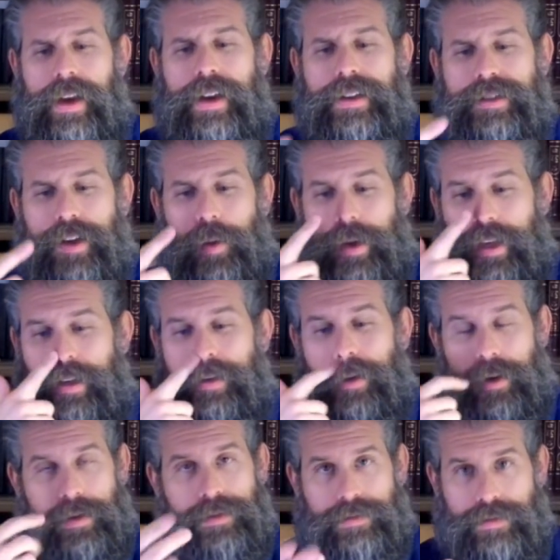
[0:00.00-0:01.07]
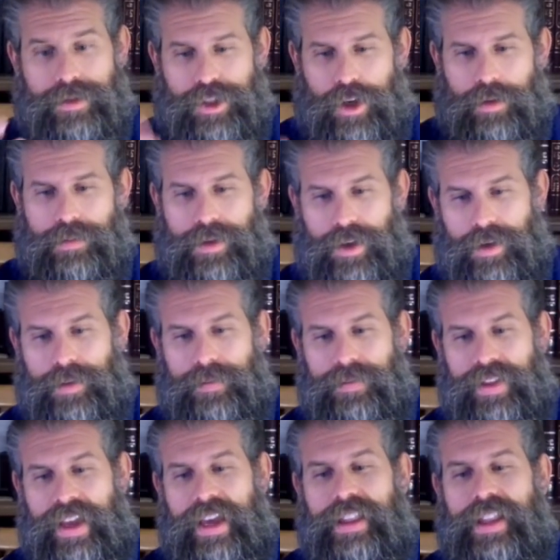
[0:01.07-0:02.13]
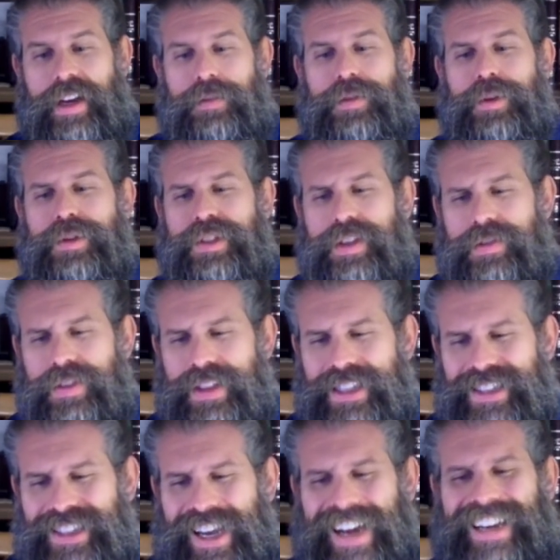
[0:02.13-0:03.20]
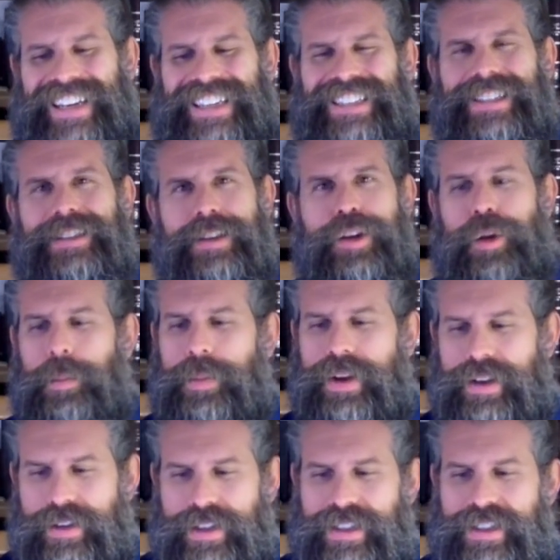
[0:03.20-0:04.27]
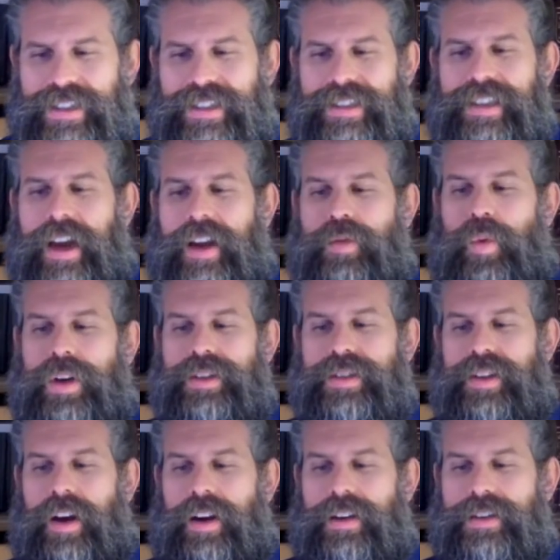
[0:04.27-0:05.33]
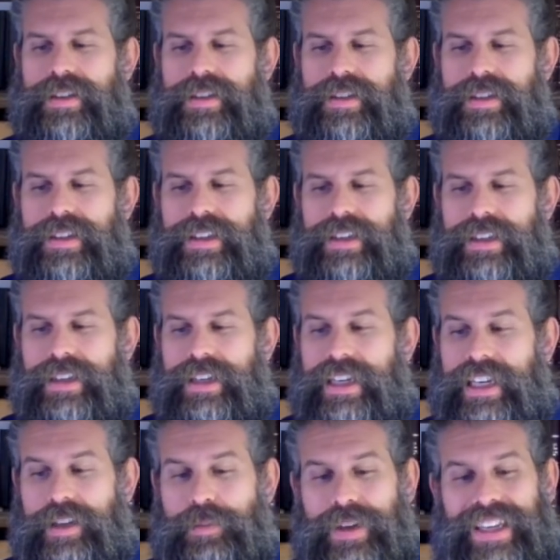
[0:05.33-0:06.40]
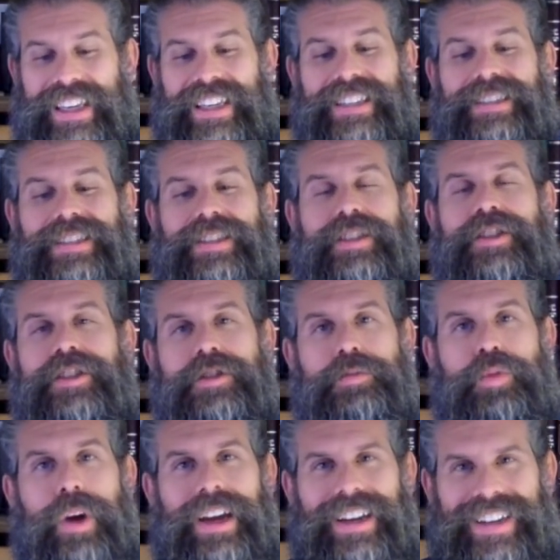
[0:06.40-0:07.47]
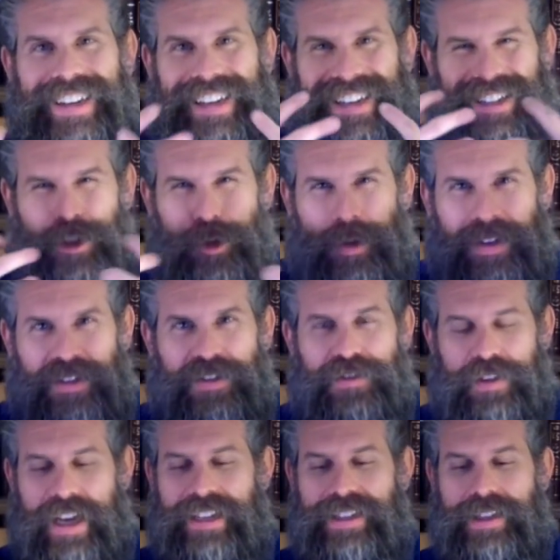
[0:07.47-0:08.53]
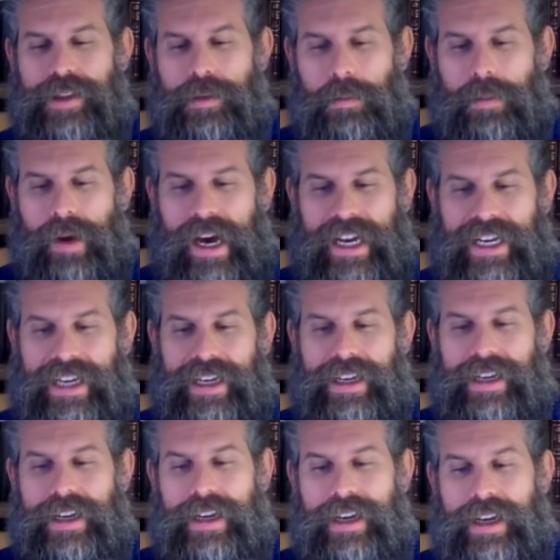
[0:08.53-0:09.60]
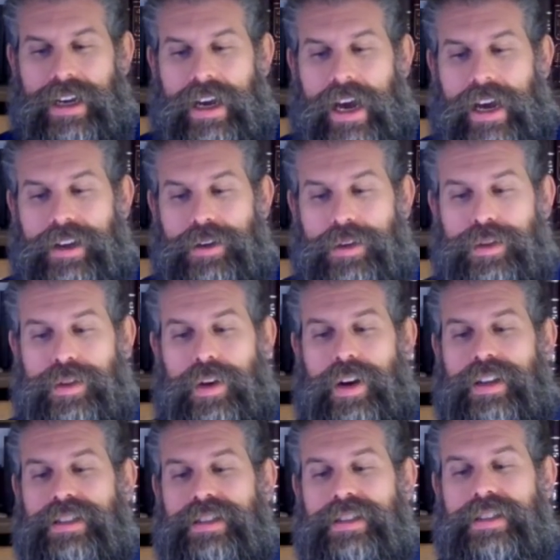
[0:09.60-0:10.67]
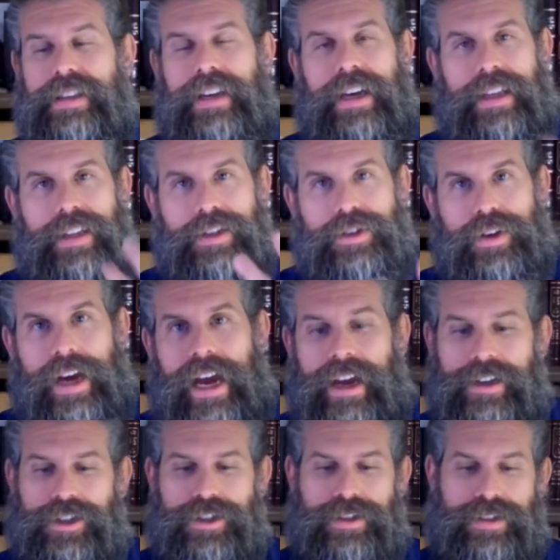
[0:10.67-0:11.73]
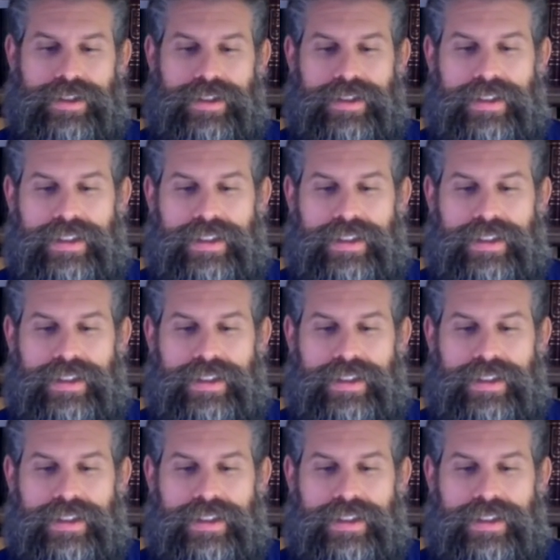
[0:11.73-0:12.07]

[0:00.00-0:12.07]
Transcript: So Job knew, that if there is even the tiniest little bitterness inside one's heart, it begins to spread and to infect the body and your thoughts and then your actions.